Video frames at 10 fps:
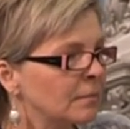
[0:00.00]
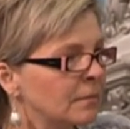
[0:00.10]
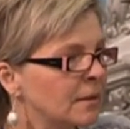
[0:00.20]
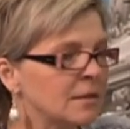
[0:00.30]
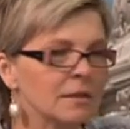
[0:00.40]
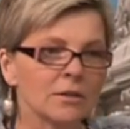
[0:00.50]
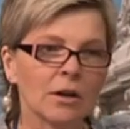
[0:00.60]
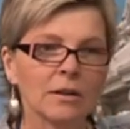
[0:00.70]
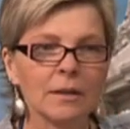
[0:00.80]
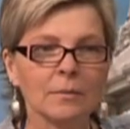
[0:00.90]
this is
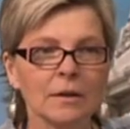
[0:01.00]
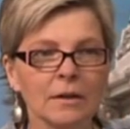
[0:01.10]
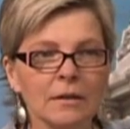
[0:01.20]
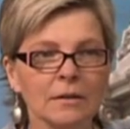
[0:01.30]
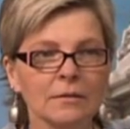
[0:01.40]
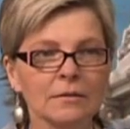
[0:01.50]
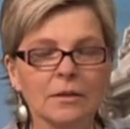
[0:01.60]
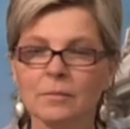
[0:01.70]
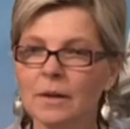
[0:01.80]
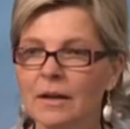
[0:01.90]
not limited to
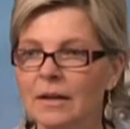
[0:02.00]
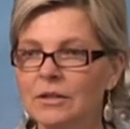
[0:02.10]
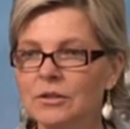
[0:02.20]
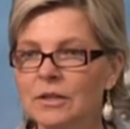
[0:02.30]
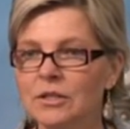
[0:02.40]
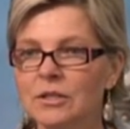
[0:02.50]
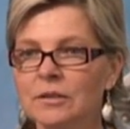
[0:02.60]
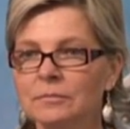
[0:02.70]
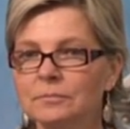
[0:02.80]
the Mennonite tradition.